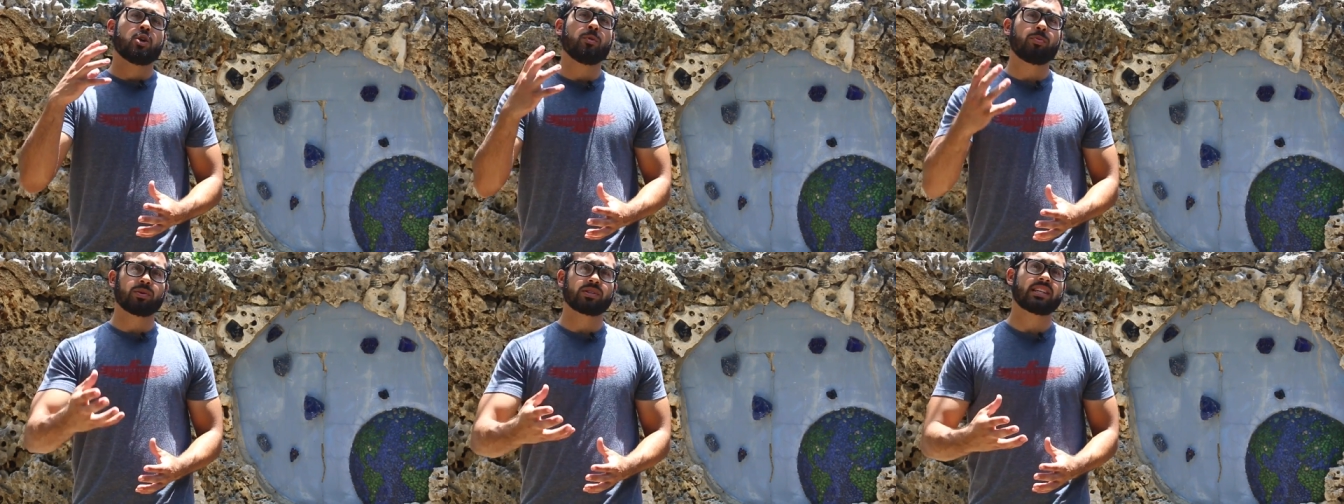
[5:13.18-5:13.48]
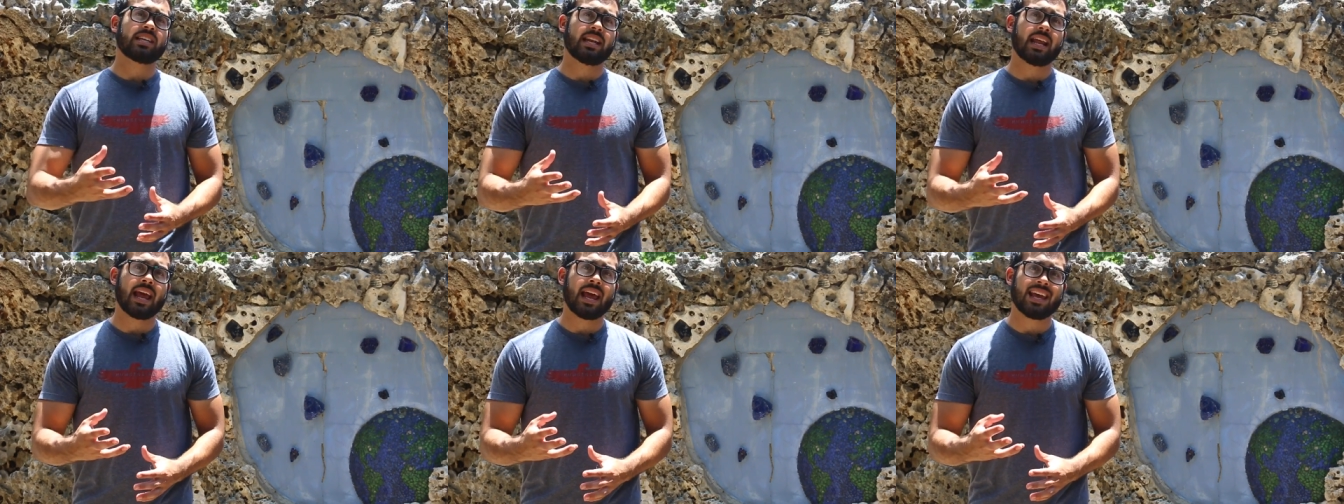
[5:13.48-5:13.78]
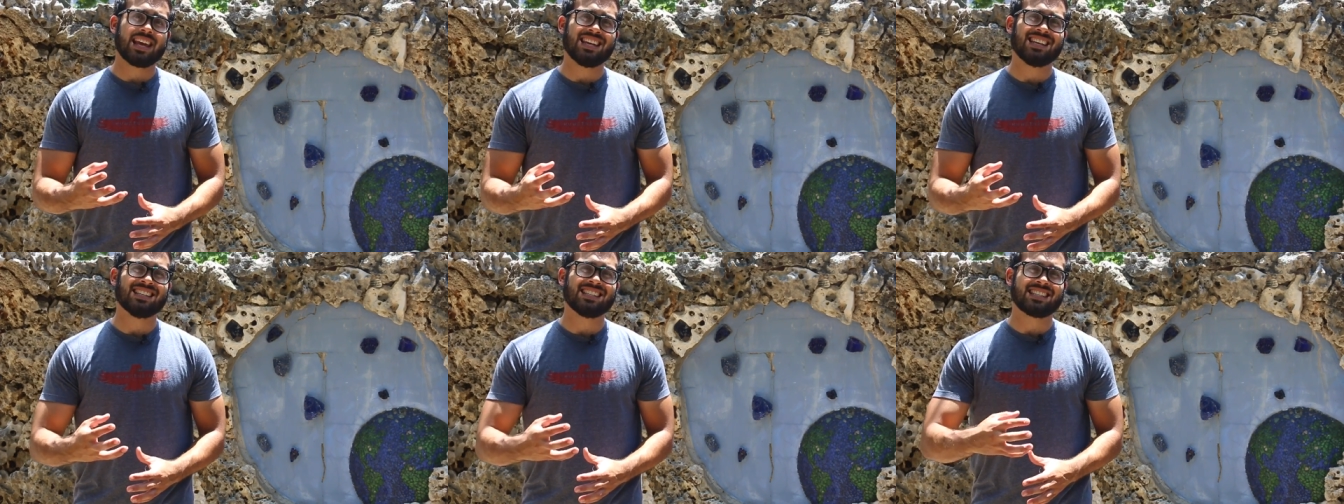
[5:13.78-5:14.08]
Huperzine
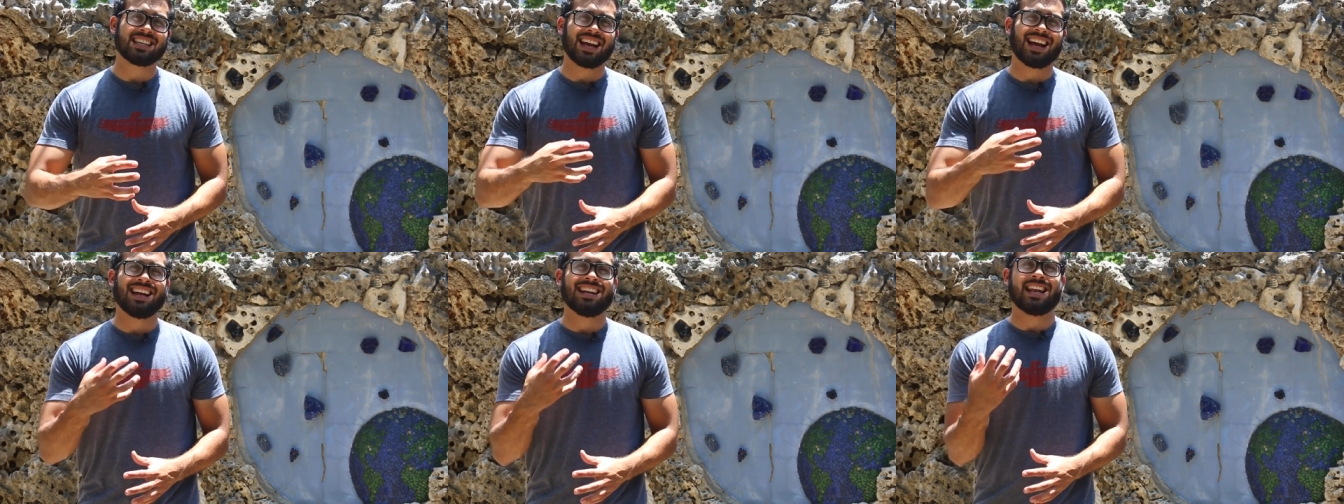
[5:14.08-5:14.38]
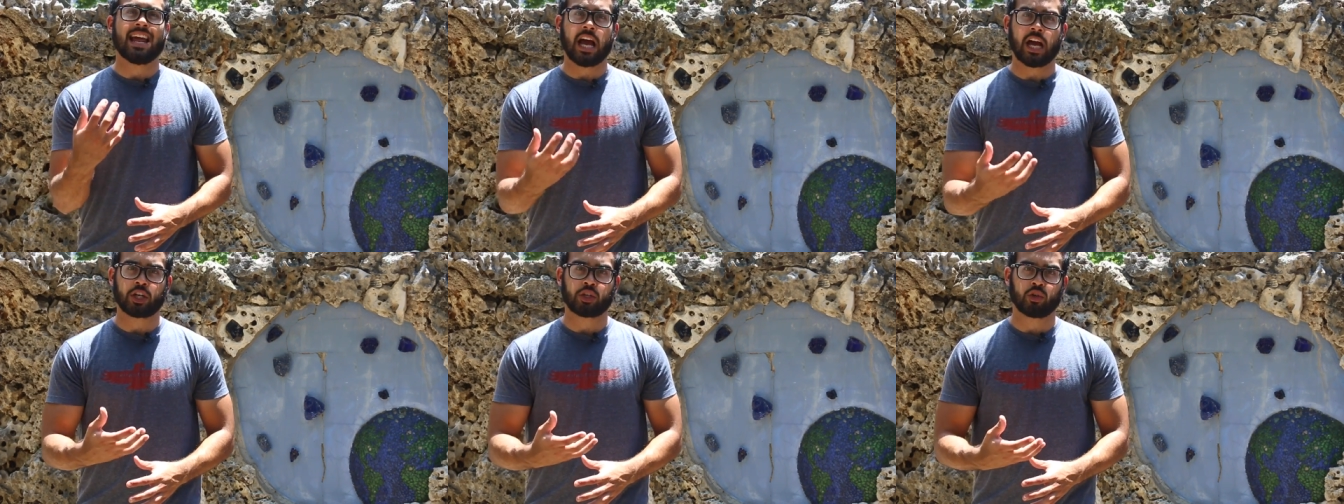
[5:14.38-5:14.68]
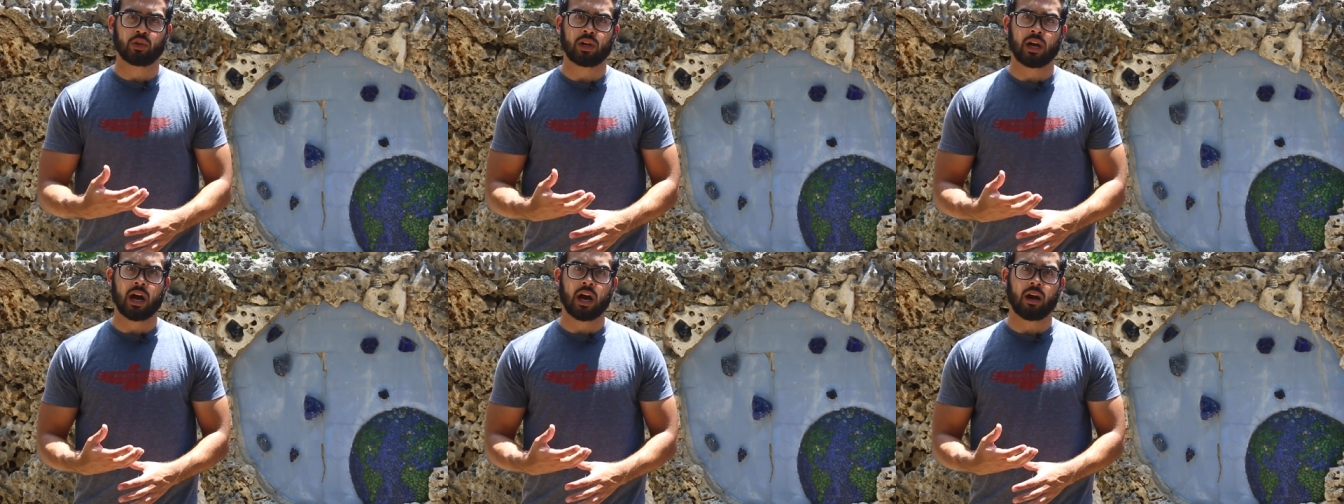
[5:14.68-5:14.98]
A is a
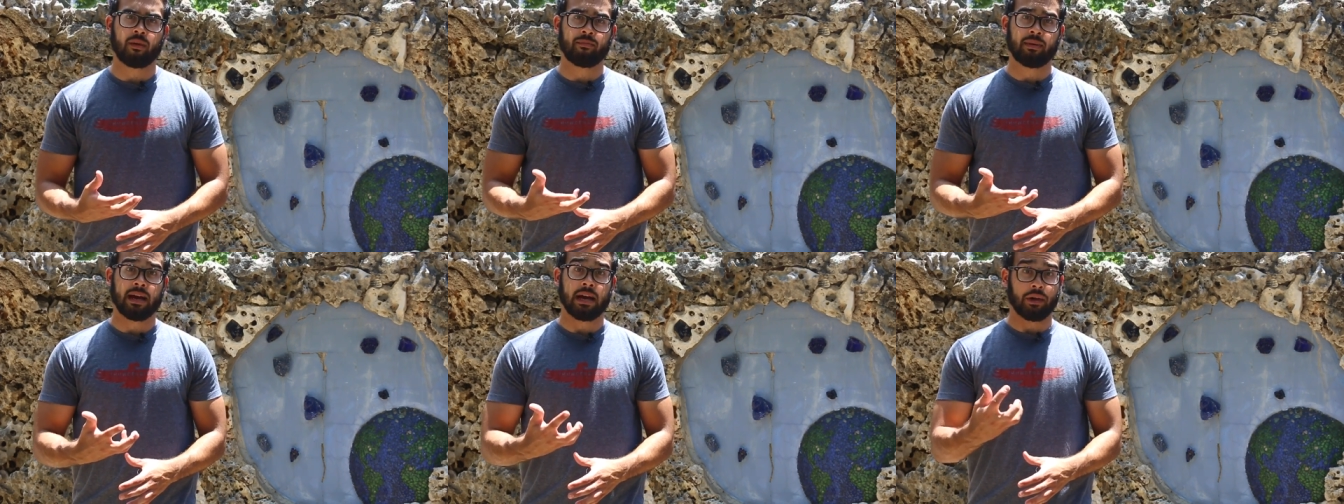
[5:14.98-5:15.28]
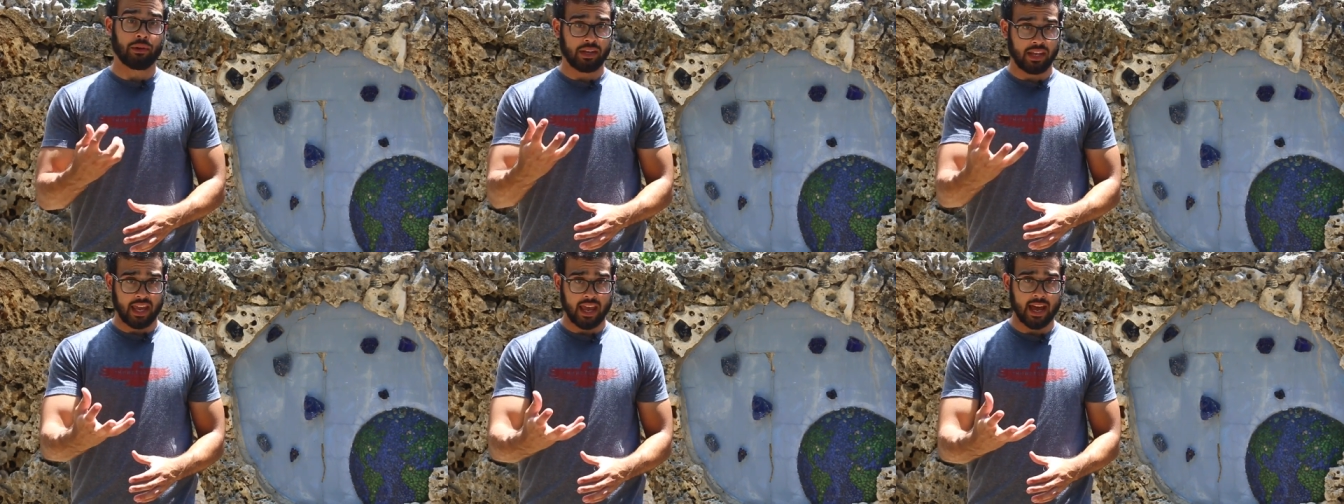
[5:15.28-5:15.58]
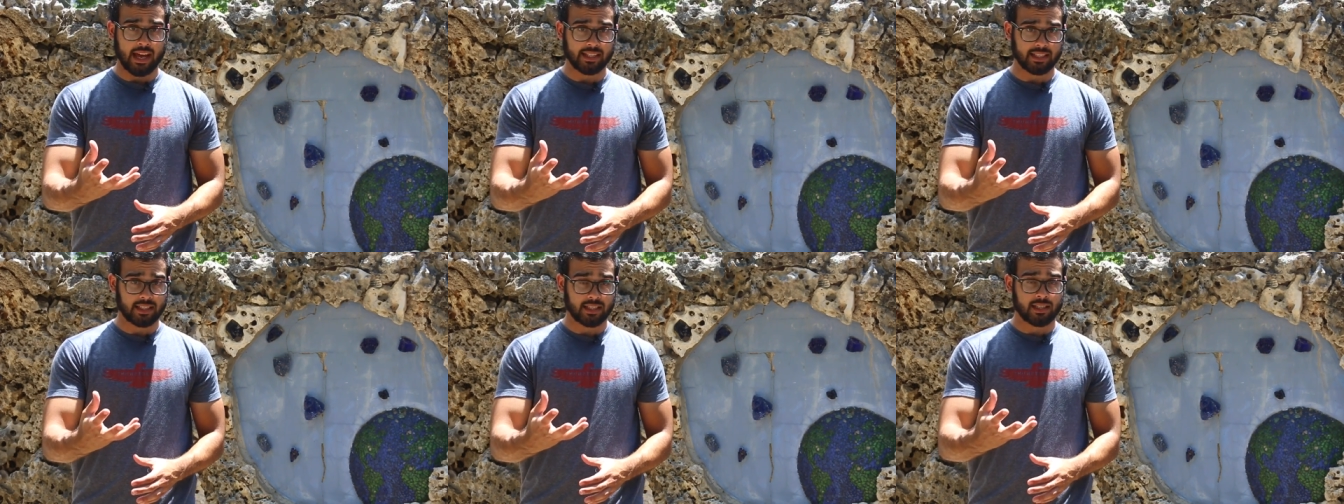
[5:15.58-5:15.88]
natural compound,
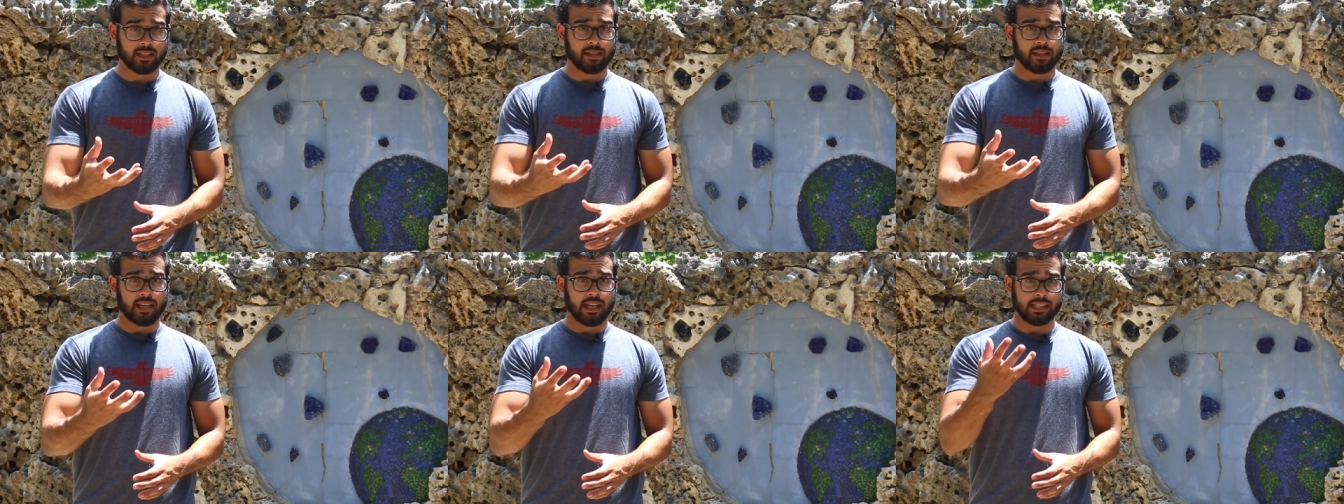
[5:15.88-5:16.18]
yes.